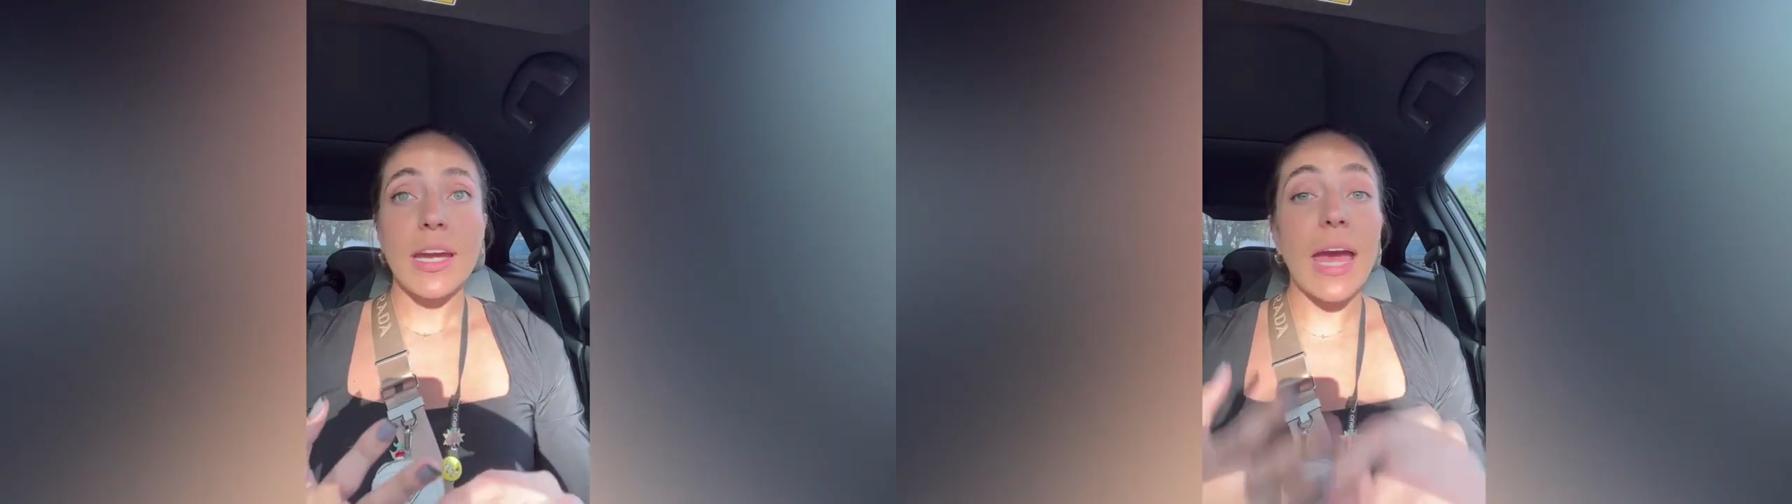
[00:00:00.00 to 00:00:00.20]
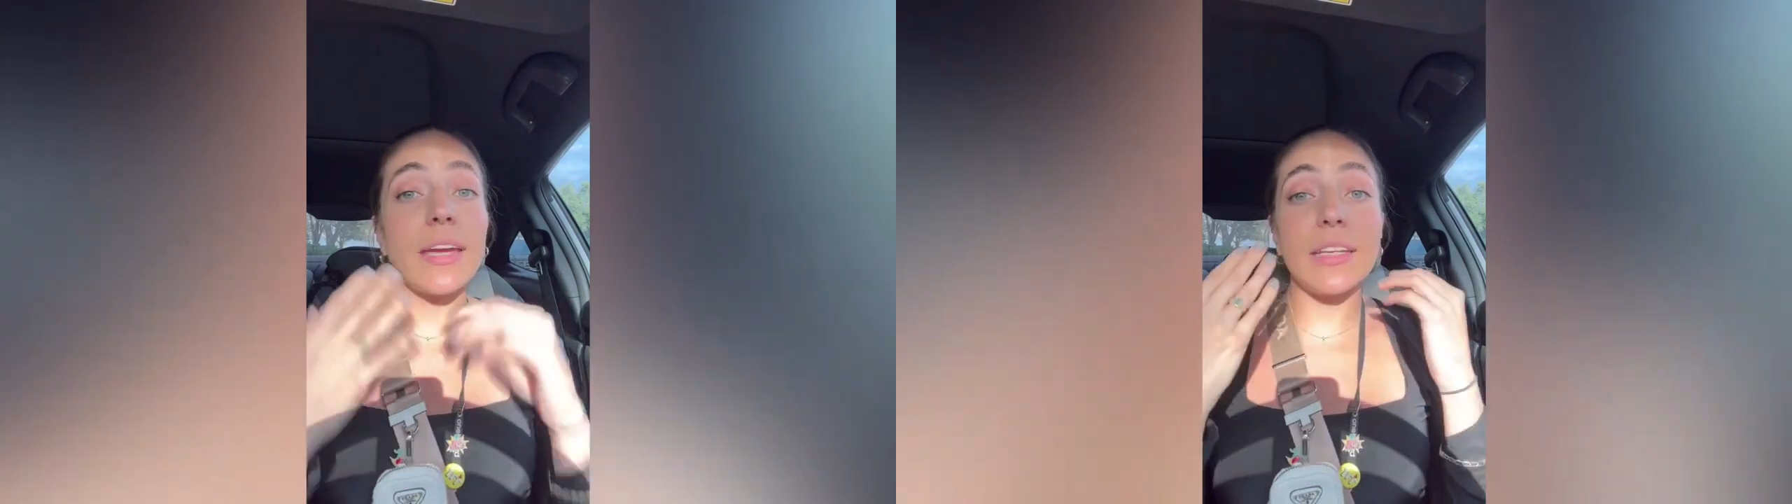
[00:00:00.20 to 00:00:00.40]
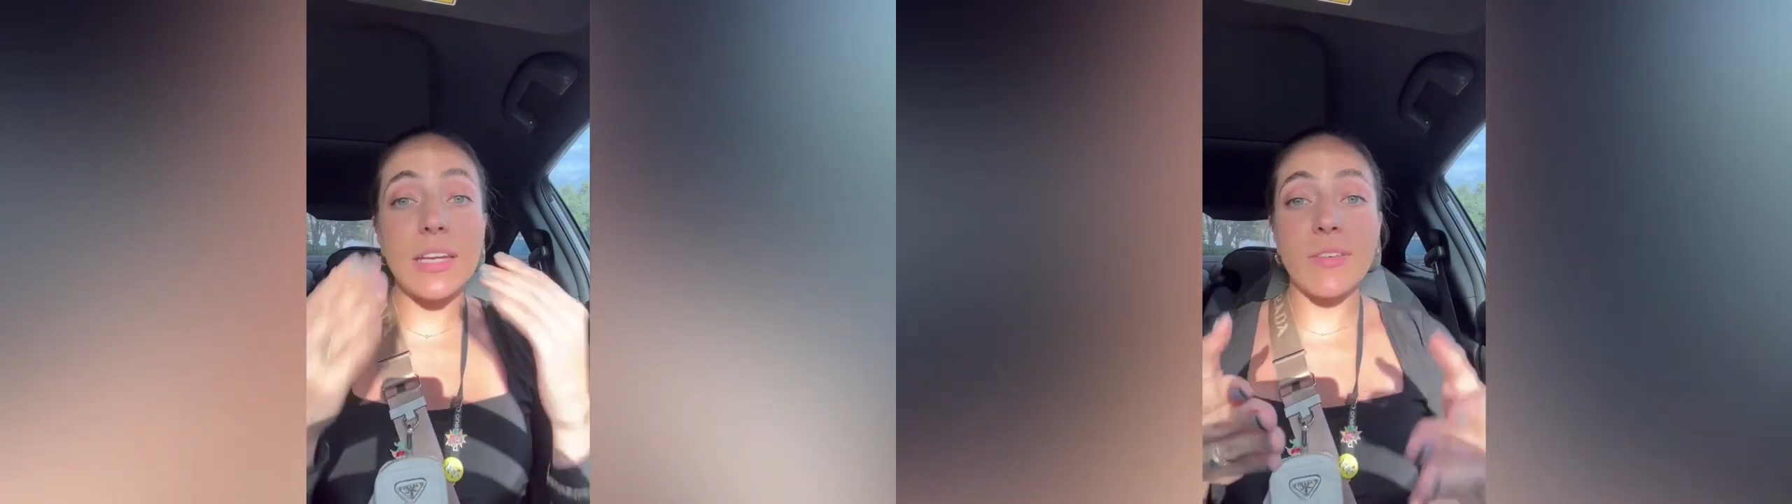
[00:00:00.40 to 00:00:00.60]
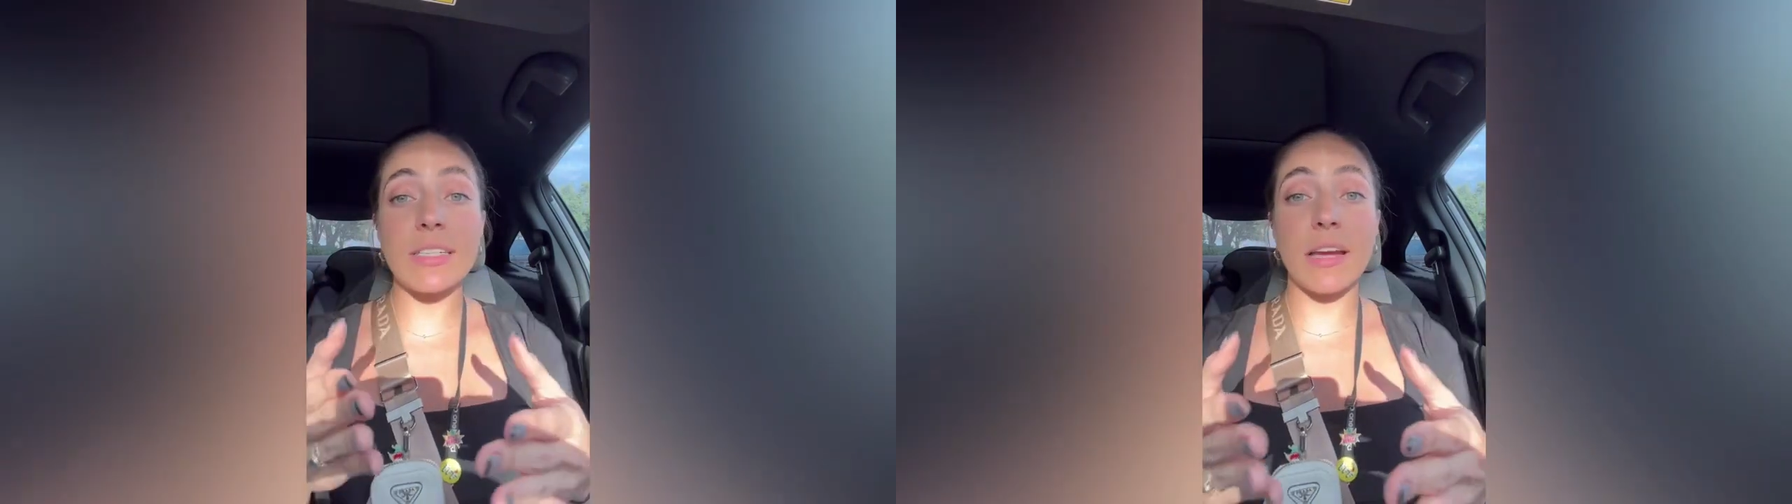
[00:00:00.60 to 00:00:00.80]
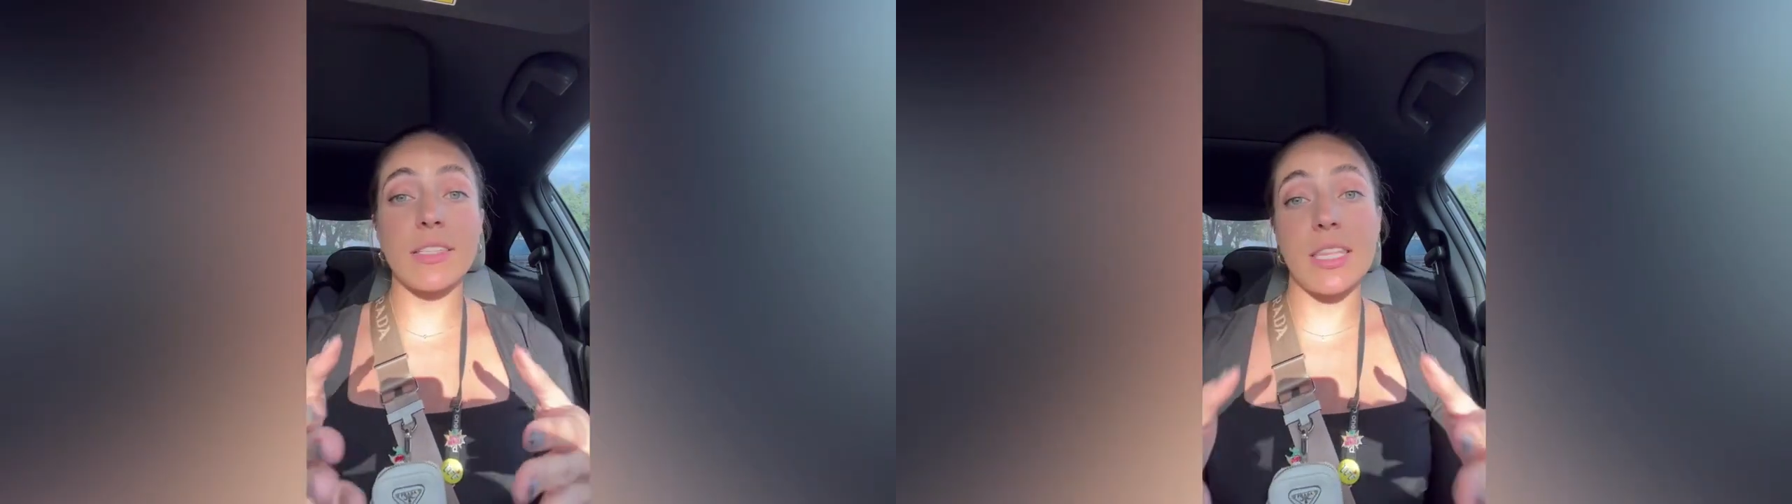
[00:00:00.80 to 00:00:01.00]
and even
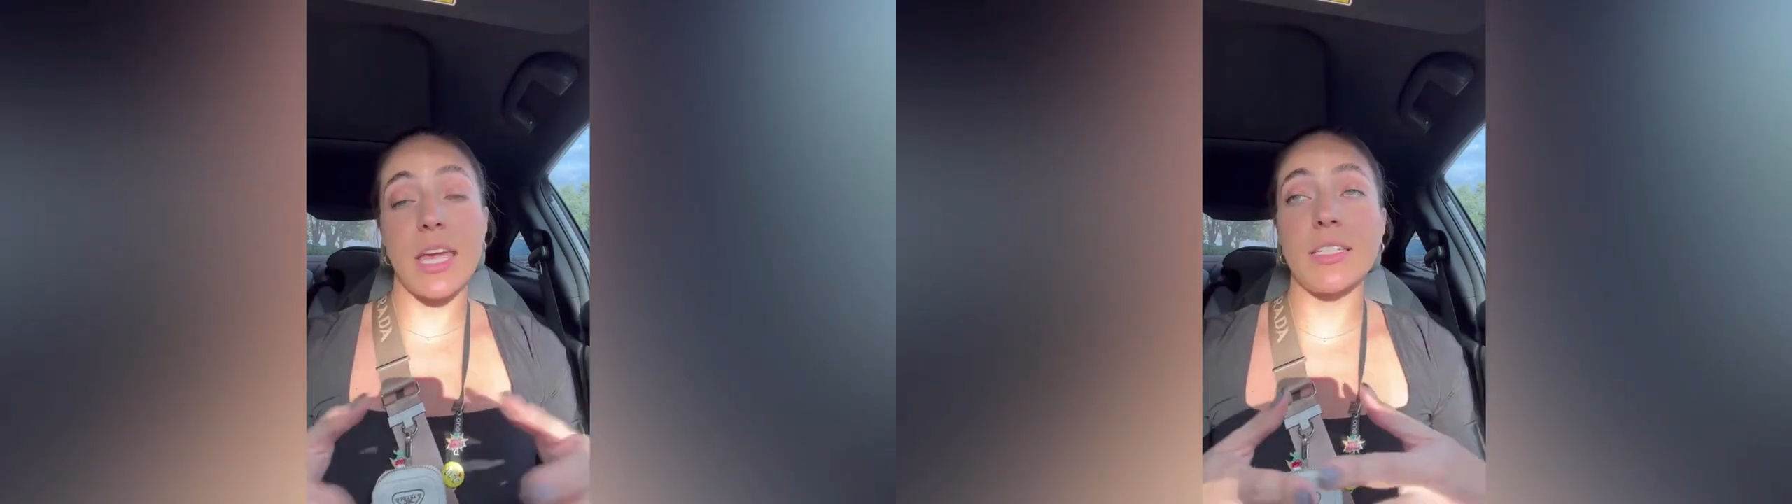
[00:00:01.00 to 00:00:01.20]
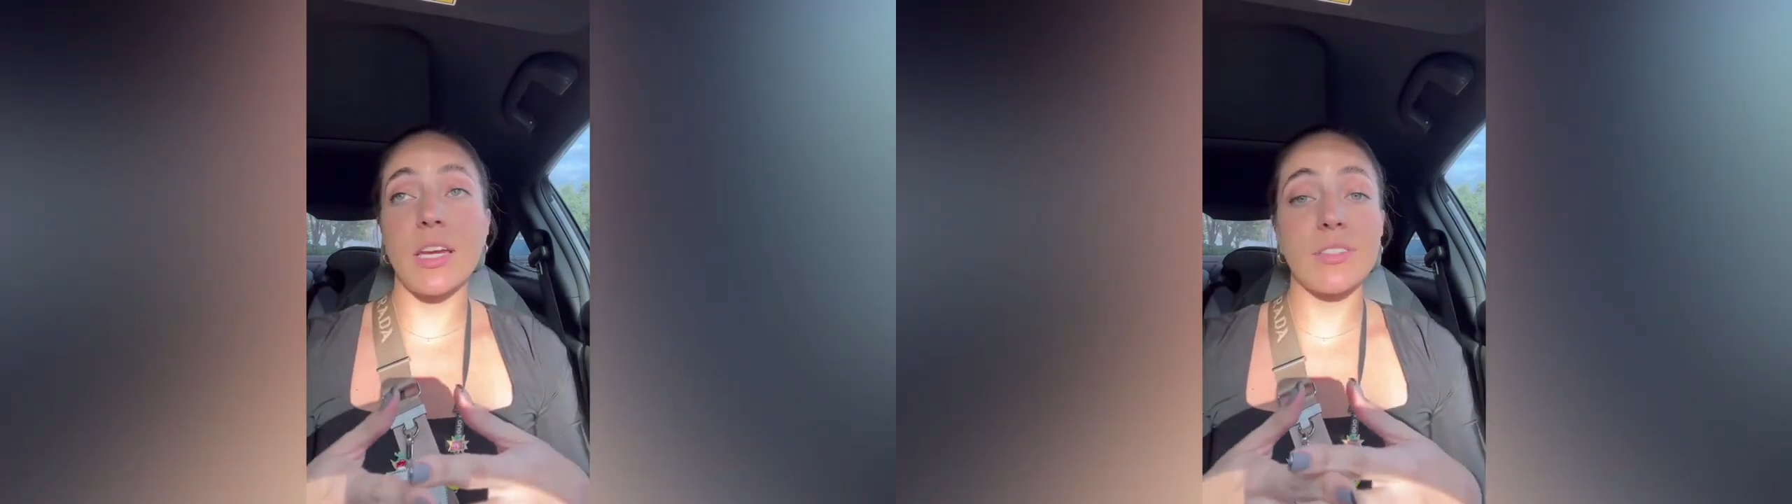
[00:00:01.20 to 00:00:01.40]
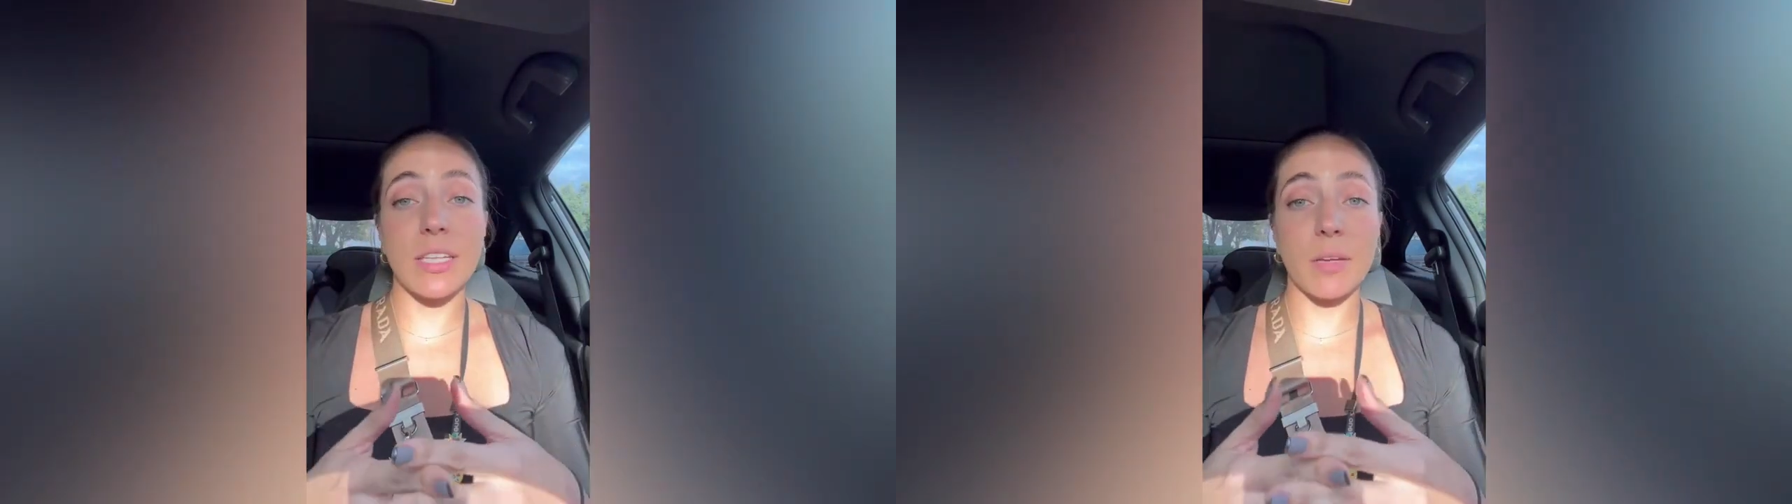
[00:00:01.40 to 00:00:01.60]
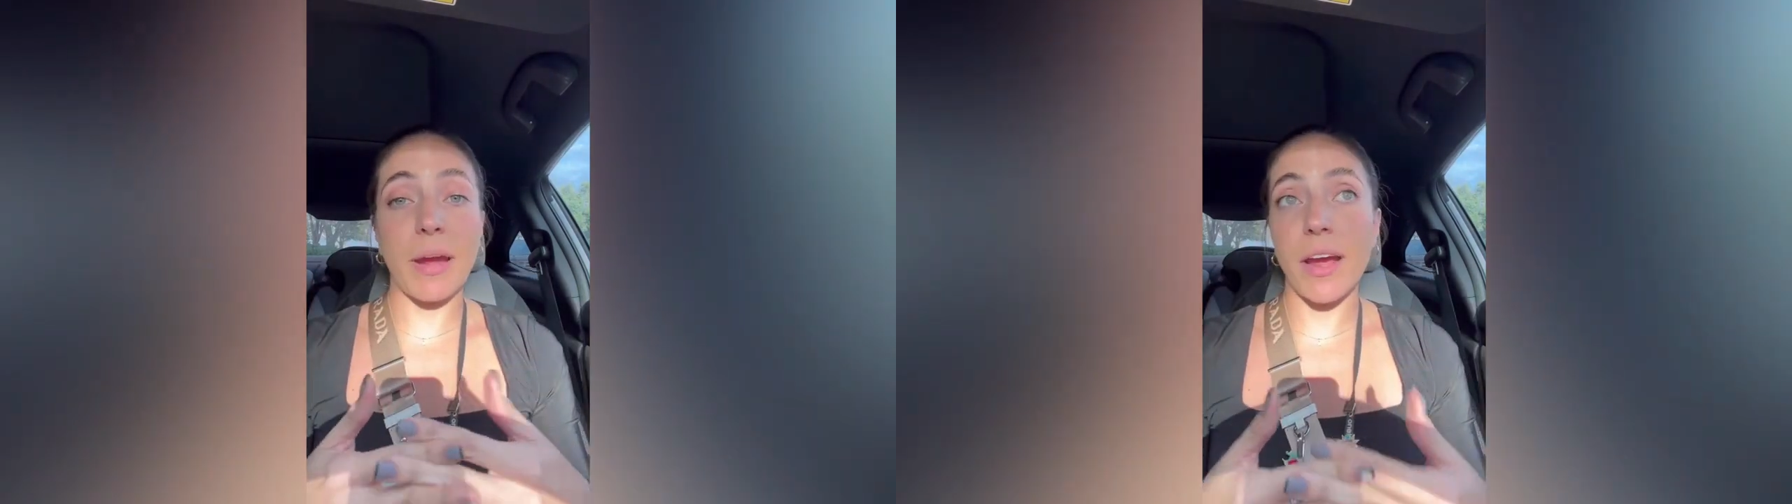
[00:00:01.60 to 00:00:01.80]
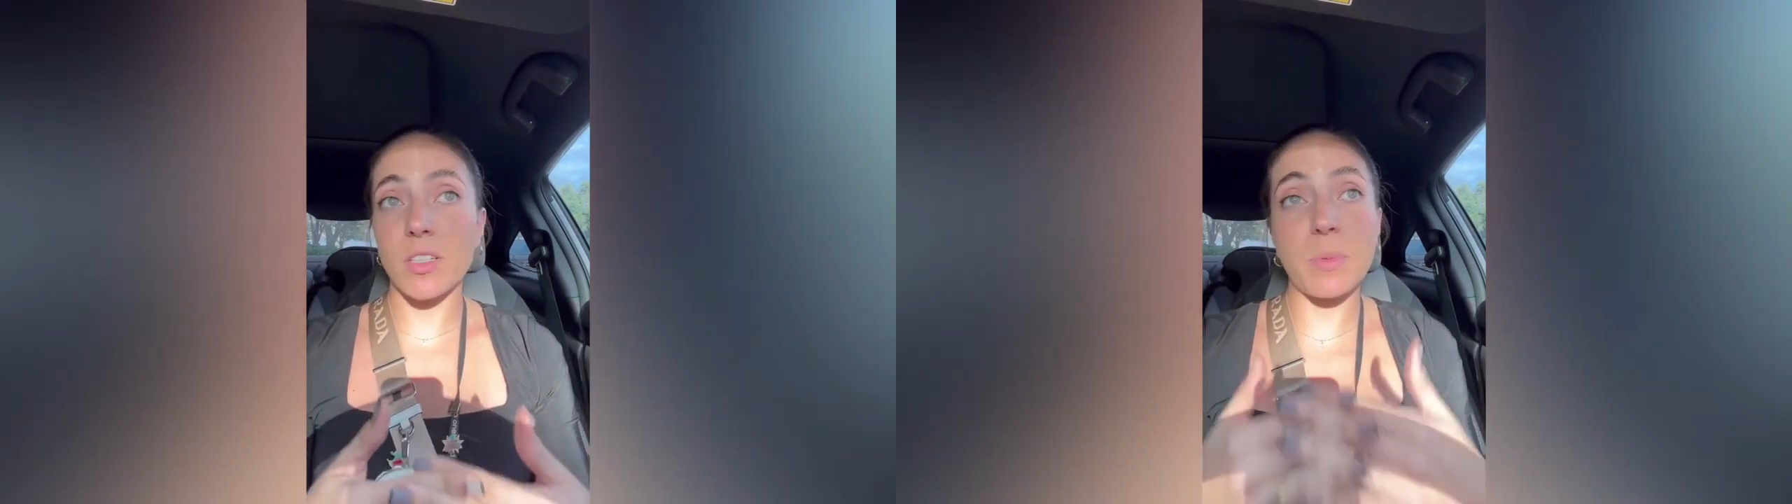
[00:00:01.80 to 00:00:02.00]
down to the idea of selling my house,